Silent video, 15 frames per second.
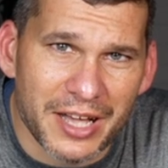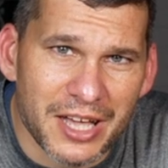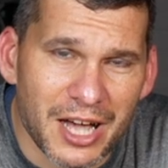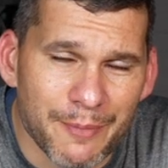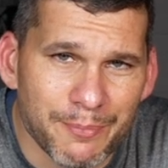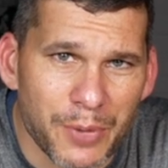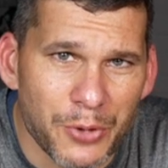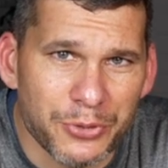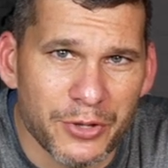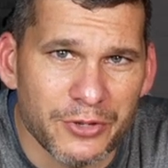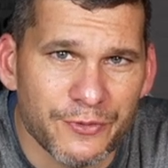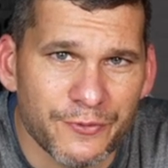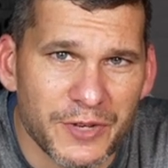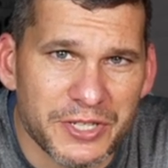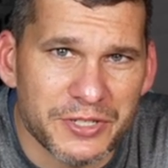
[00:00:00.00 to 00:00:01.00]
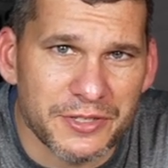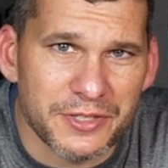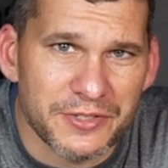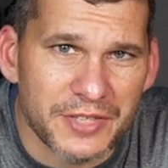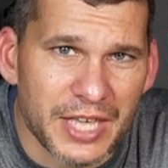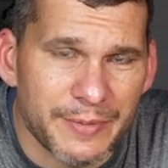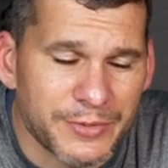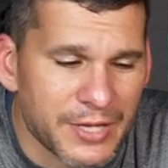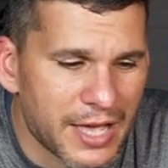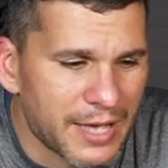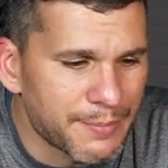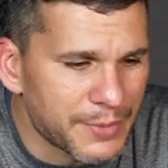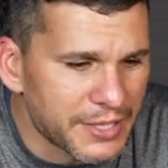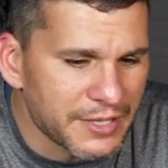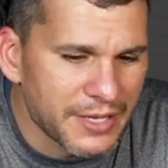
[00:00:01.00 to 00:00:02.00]
caught both those fish at the same
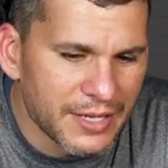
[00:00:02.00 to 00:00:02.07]
time, but